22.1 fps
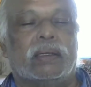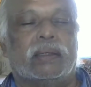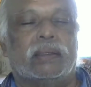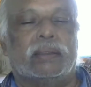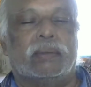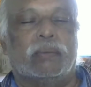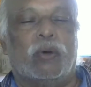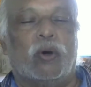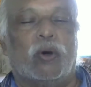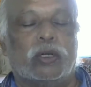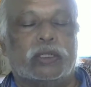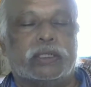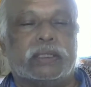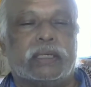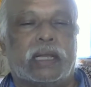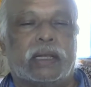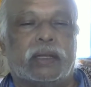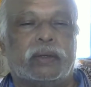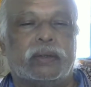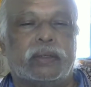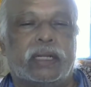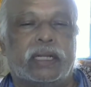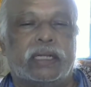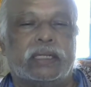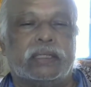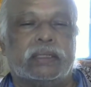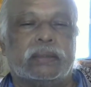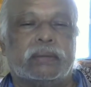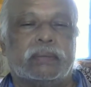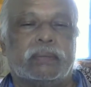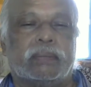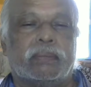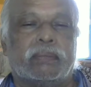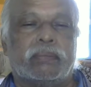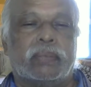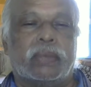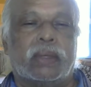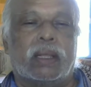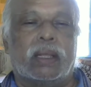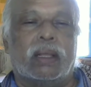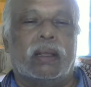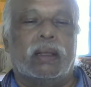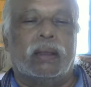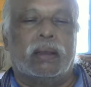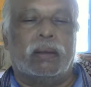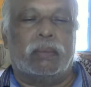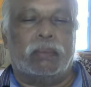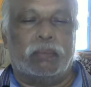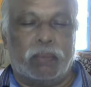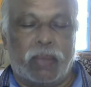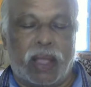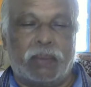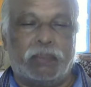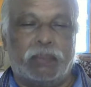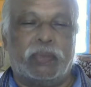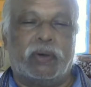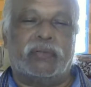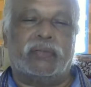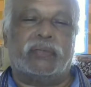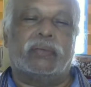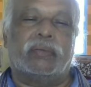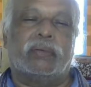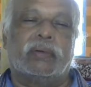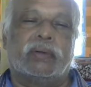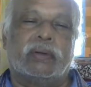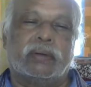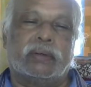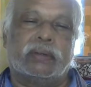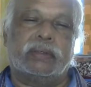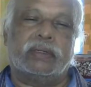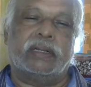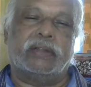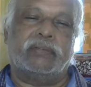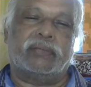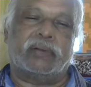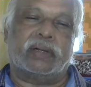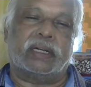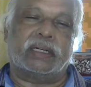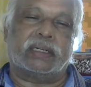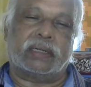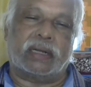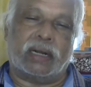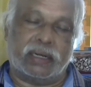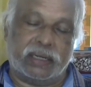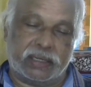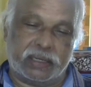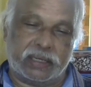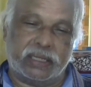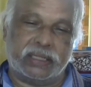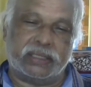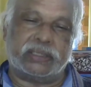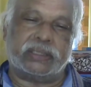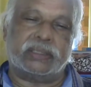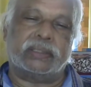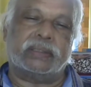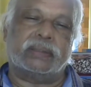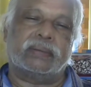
most accurate map of different countries.